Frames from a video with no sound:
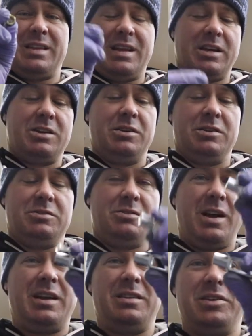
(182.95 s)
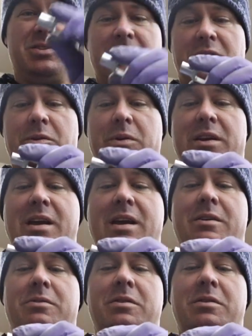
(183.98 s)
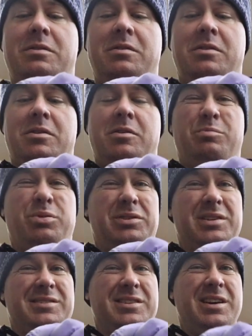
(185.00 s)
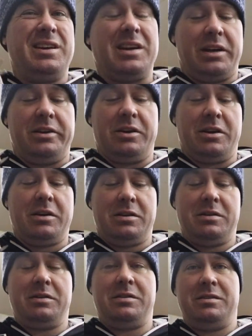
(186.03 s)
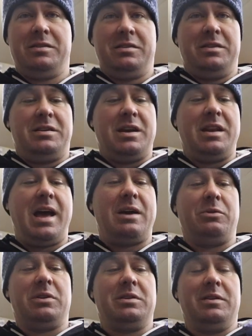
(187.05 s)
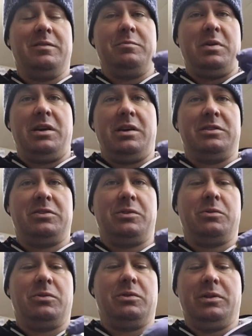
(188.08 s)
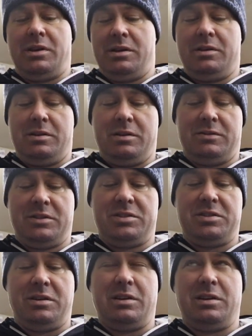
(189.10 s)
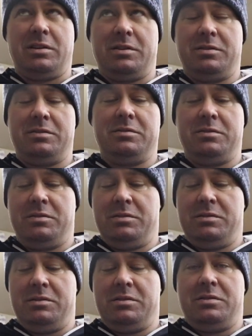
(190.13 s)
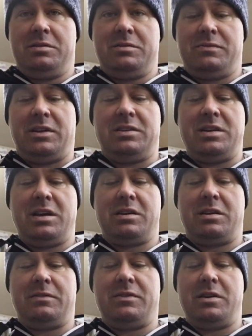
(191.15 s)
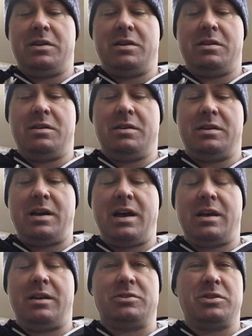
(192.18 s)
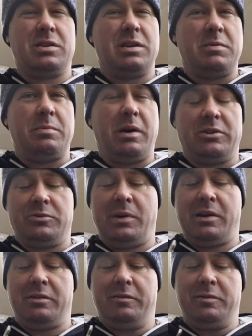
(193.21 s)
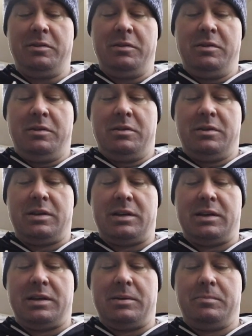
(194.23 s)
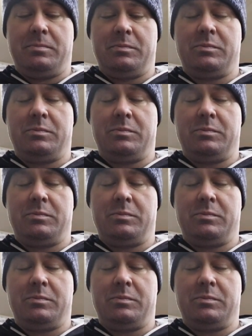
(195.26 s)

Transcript: I could grind this all the way down, put this nut on here, and that would give me a total, uh, let's see here. If I take off there, add, it should give me about twelve. Um,